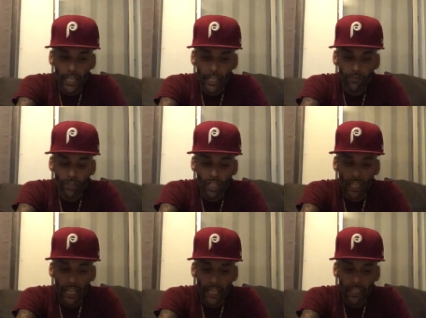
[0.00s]
If the
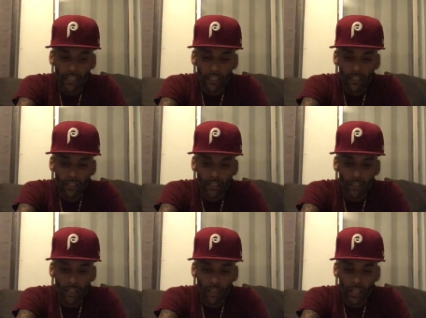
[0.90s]
late
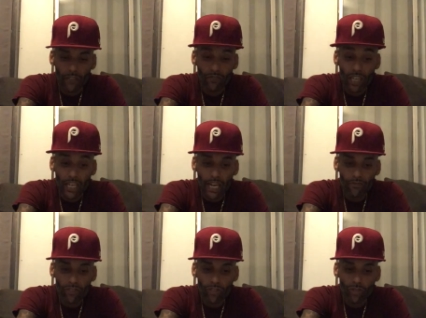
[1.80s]
if the
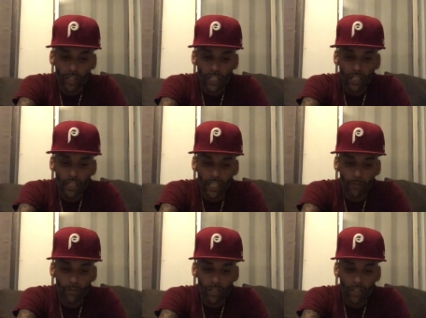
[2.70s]
left untreated,
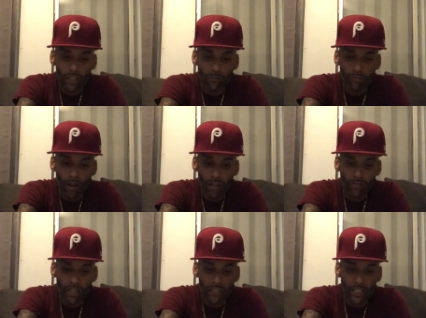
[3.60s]
anemia could
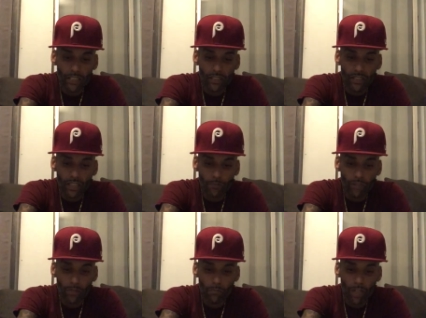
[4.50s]
progress into
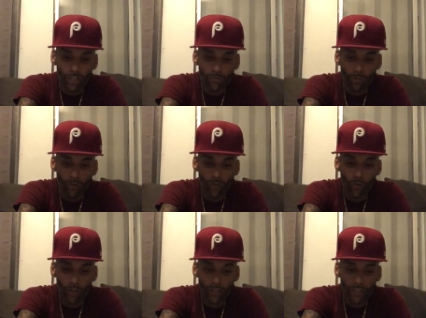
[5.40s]
something much more
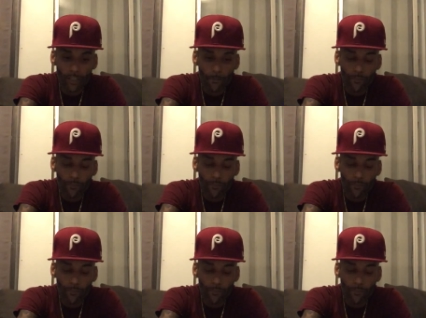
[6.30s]
worse.